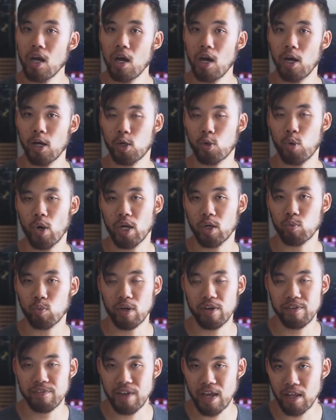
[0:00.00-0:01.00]
a quick
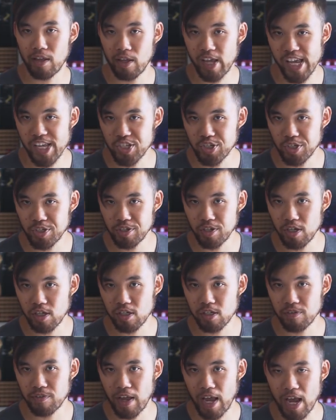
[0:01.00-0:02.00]
revaluation
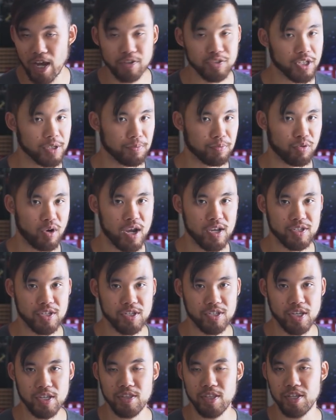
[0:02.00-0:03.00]
of housing
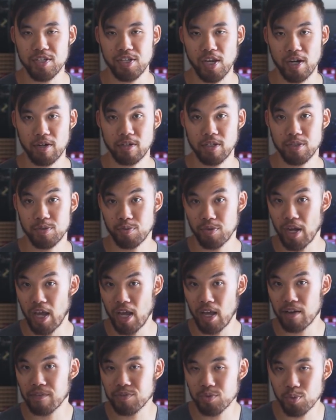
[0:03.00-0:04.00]
prices in these areas would
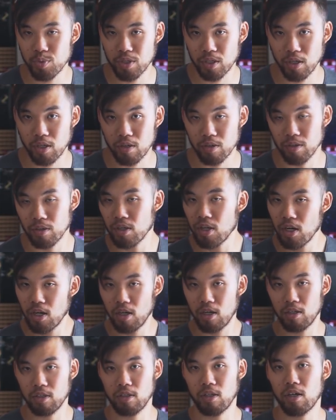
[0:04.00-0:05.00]
have to occur,
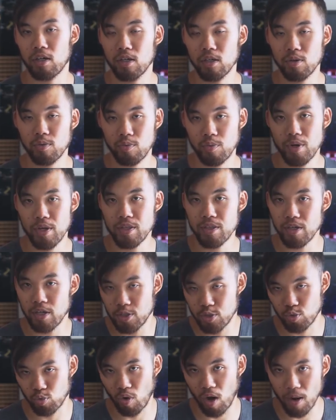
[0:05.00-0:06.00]
along with
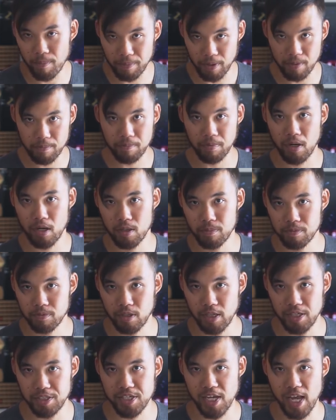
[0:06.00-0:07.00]
a drop in
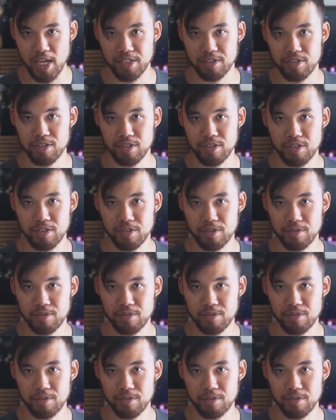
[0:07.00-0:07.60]
property taxes.